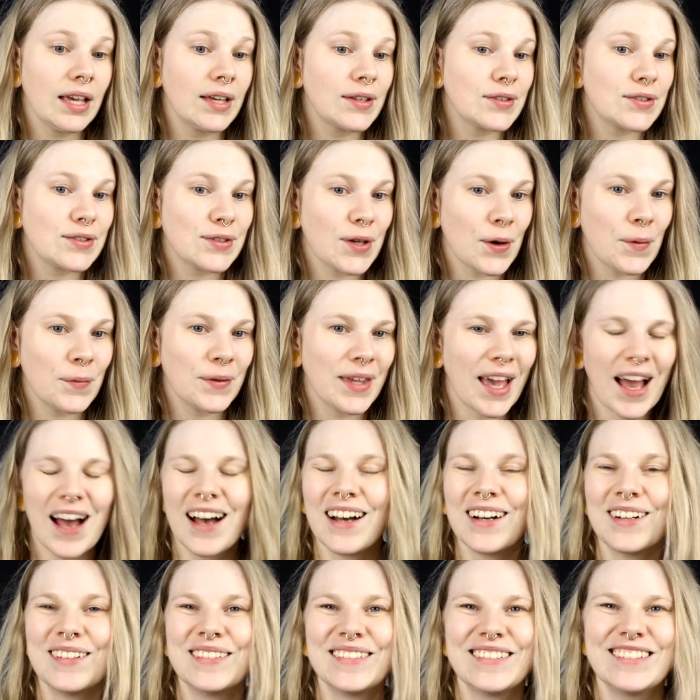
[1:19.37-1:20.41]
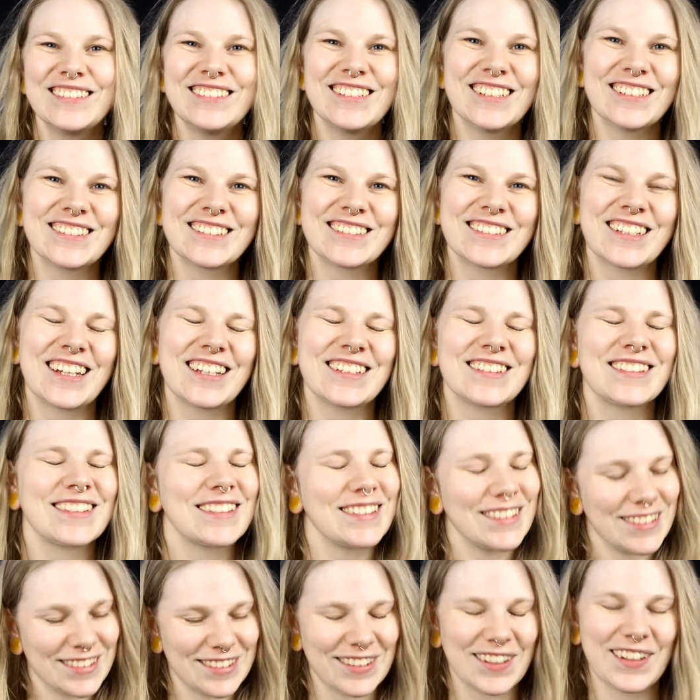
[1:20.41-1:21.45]
So yeah, we just get
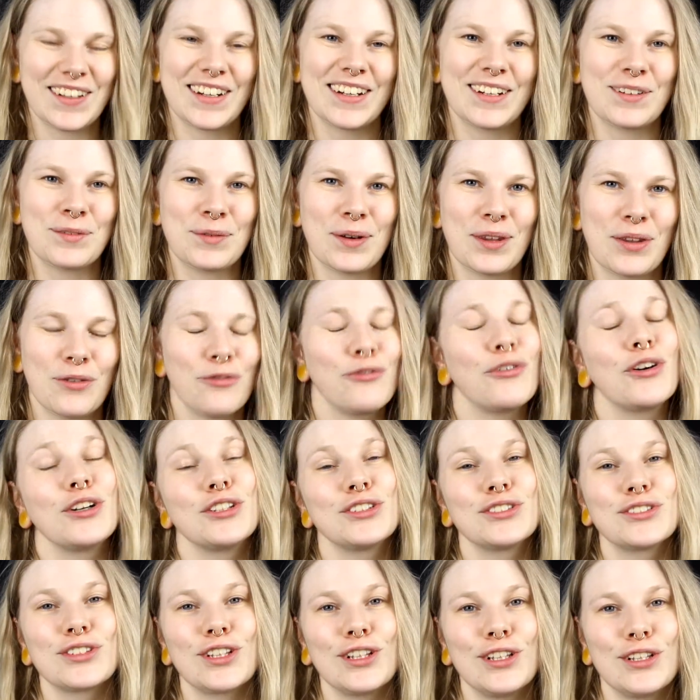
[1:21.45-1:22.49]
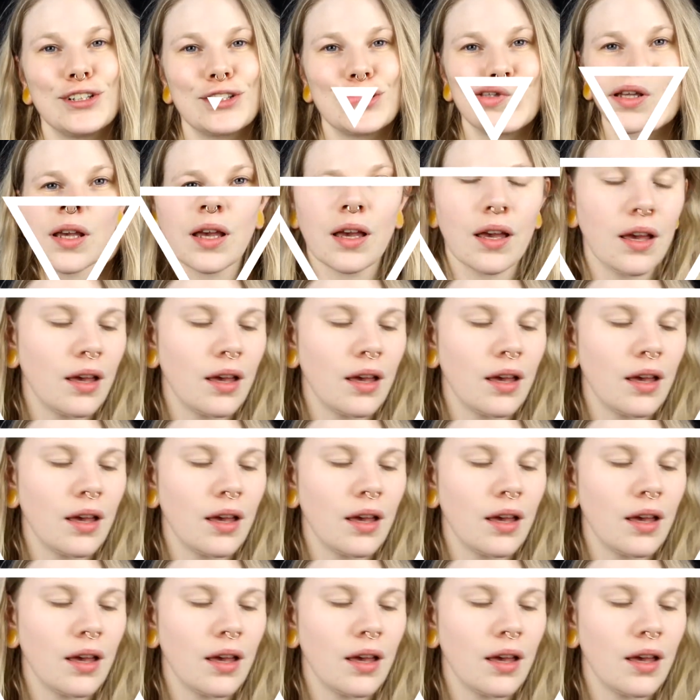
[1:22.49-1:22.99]
started with the first look.